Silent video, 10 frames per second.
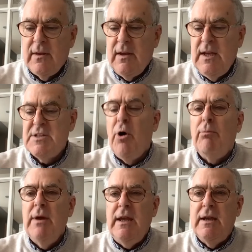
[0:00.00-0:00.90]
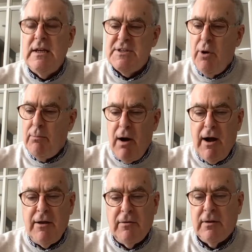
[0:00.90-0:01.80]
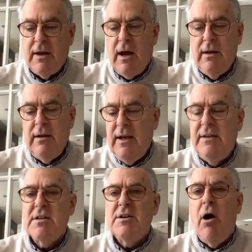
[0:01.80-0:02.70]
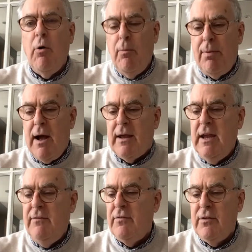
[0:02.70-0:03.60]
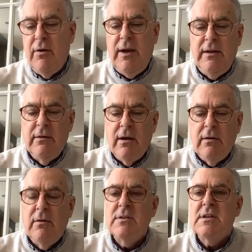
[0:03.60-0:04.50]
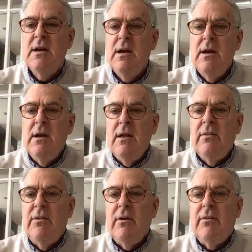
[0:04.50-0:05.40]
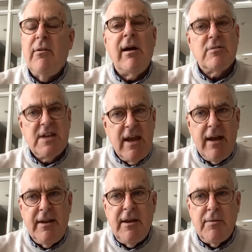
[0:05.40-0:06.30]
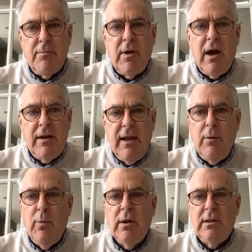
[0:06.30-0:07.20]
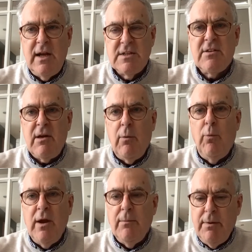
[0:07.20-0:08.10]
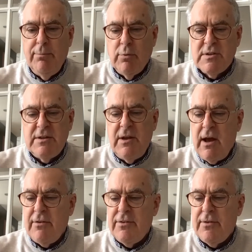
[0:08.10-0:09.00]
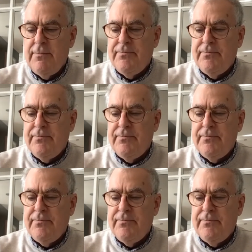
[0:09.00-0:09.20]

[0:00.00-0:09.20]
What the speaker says: He's not meek, he's not mild, and he doesn't hold back, even though he knows that they're out to get him and he will later that week be put to death.